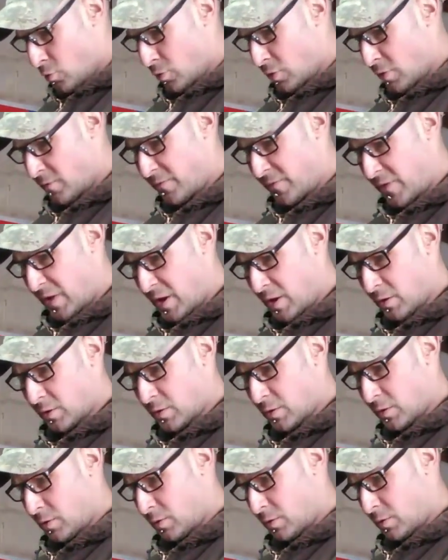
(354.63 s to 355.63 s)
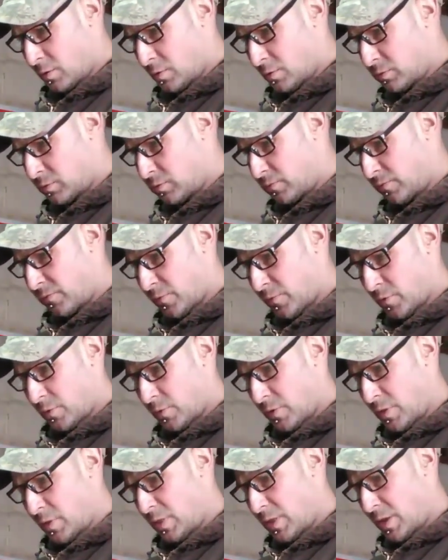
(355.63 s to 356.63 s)
a vehicle for a
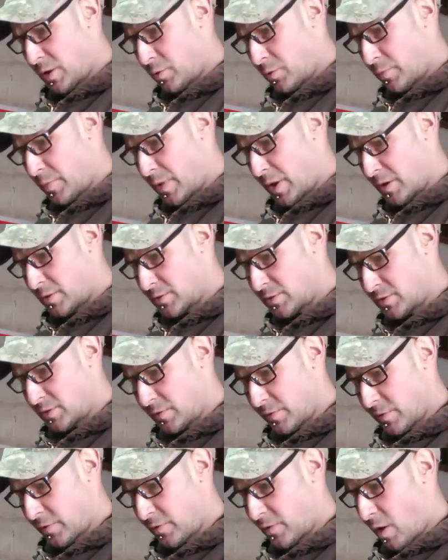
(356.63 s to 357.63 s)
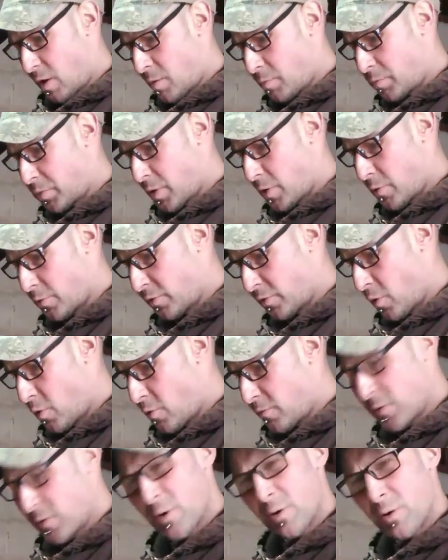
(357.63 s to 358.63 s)
little bit until this all blows
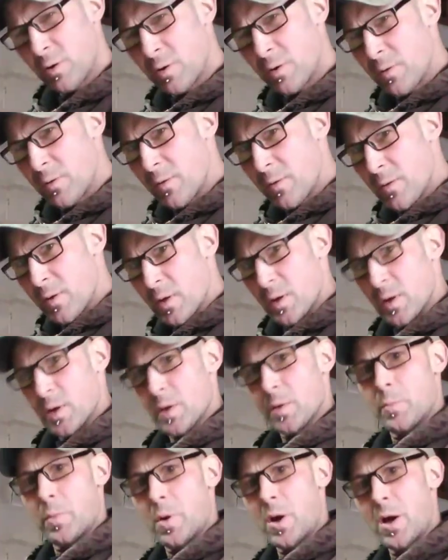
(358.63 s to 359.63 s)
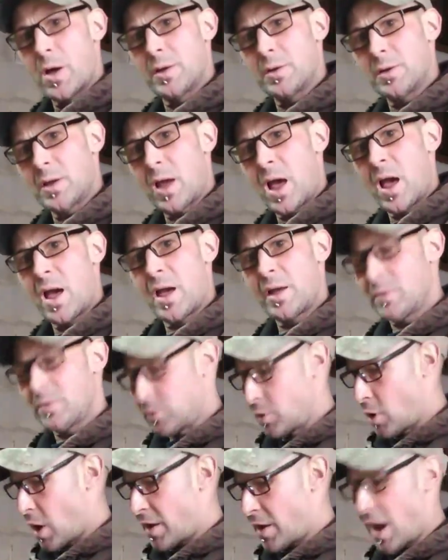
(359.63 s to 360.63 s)
over. But I don't
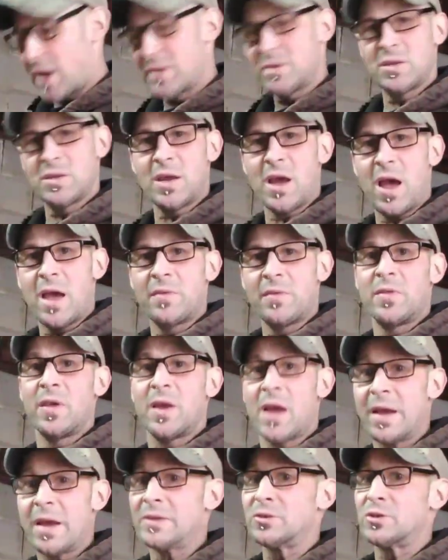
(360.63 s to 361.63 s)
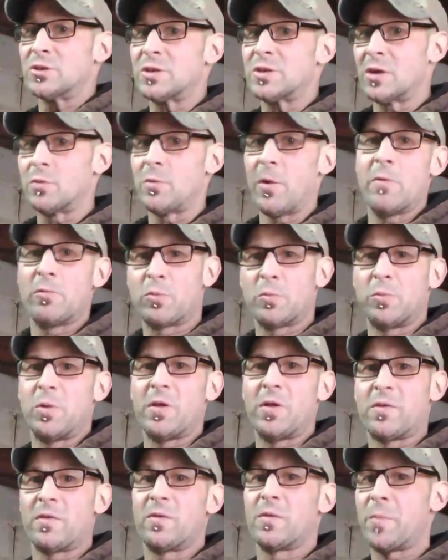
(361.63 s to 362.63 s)
know. I think I can just get away with replacing the